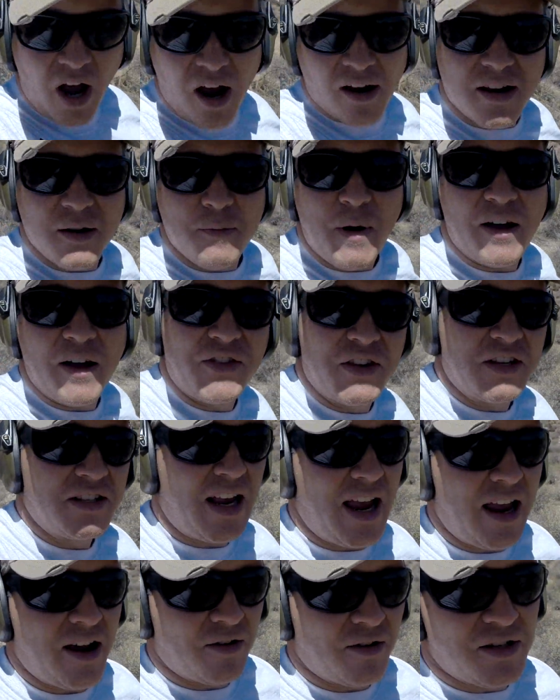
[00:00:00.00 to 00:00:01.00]
talking about
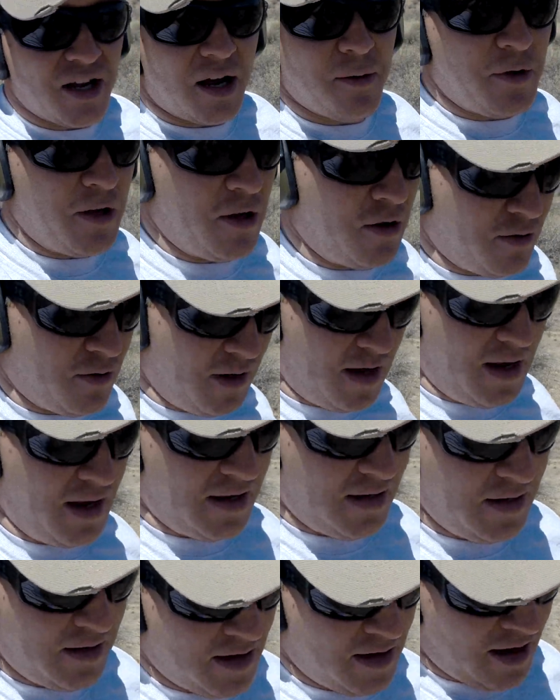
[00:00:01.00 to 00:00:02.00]
this AOW,
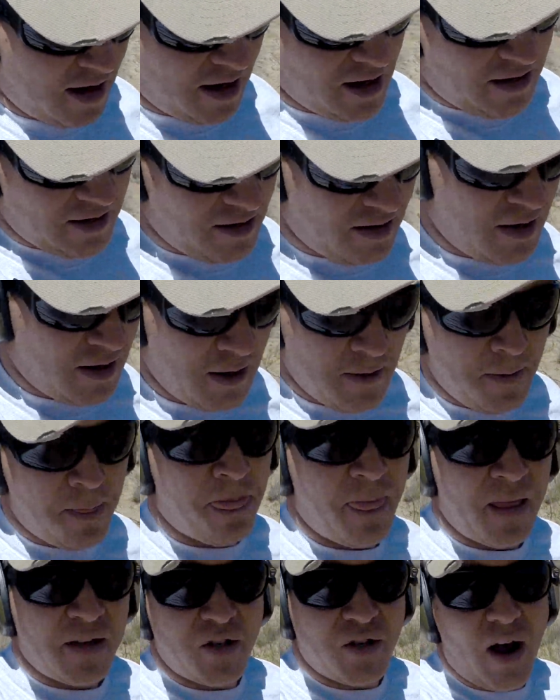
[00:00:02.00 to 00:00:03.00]
and
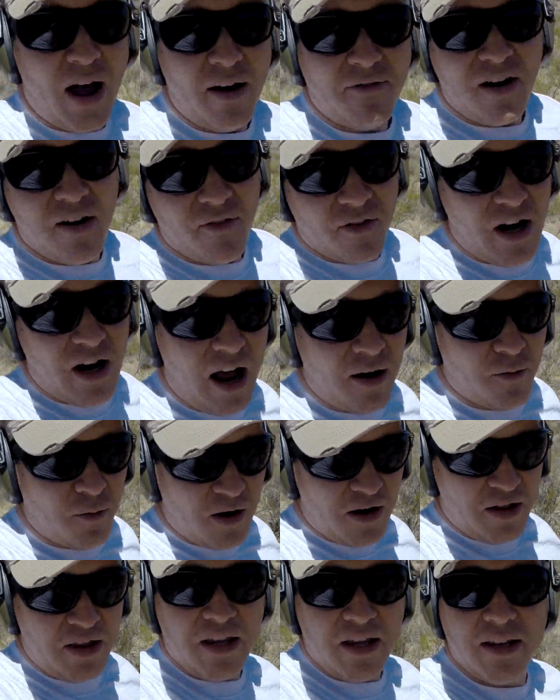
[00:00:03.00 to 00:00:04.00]
so I've never
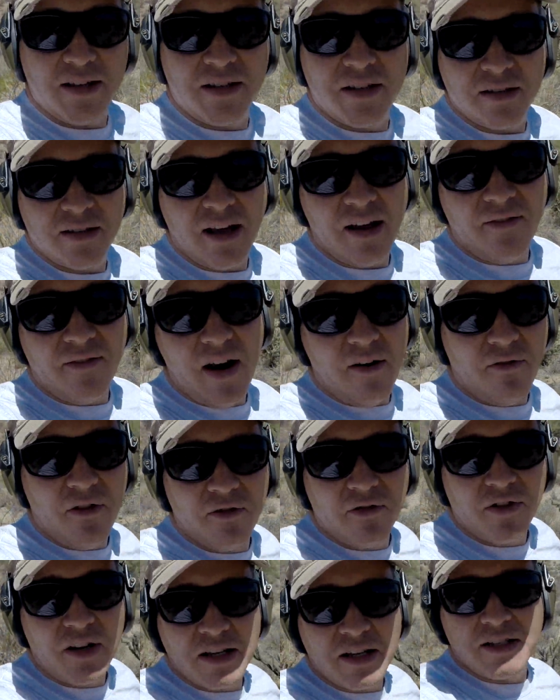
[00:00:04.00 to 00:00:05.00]
gotten one of these. I've
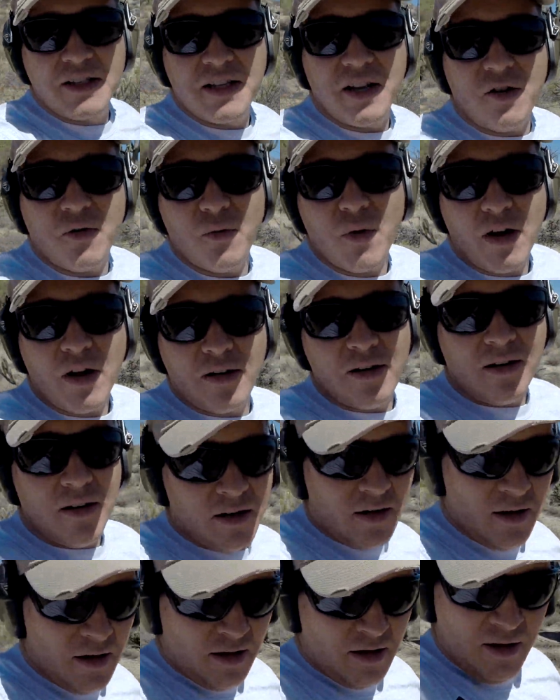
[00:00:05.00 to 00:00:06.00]
never even considered one